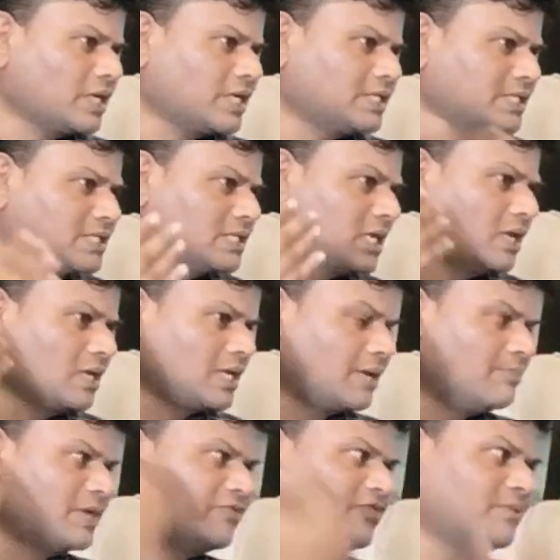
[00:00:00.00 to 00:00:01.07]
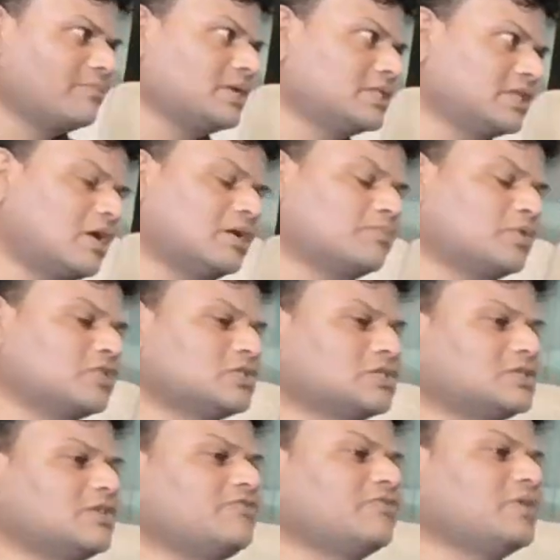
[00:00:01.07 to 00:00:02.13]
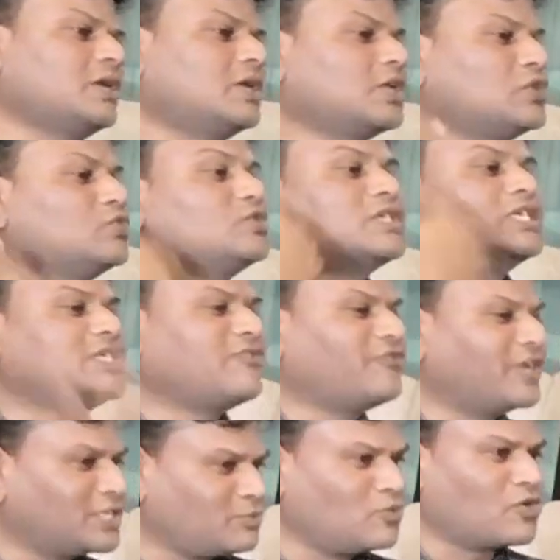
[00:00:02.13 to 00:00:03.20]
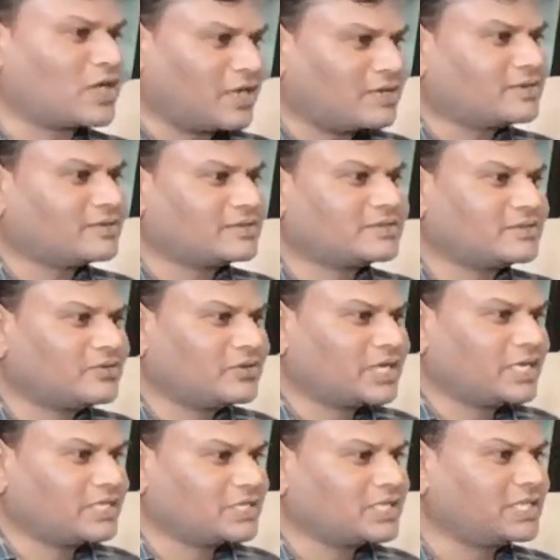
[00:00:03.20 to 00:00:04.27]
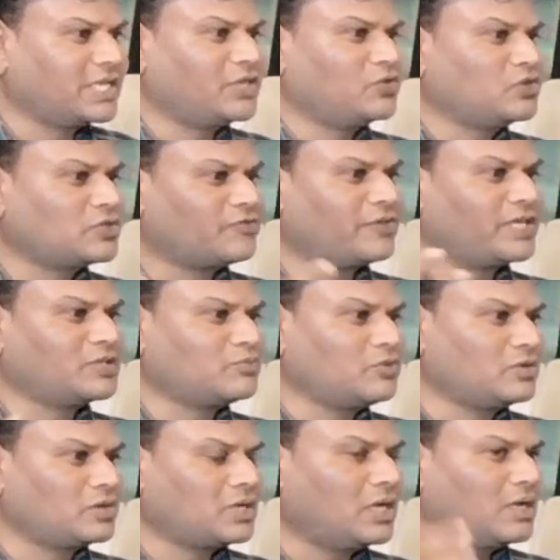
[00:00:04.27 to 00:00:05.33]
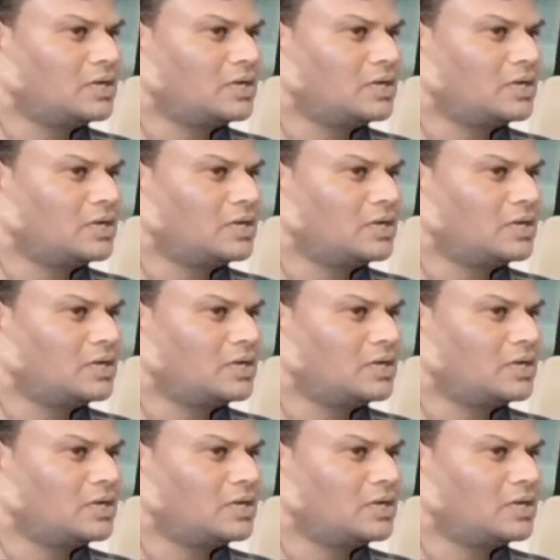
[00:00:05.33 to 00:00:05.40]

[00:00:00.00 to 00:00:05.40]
Okay, this is all coming from a thought process of usage of Facebook. Okay, so they use Facebook,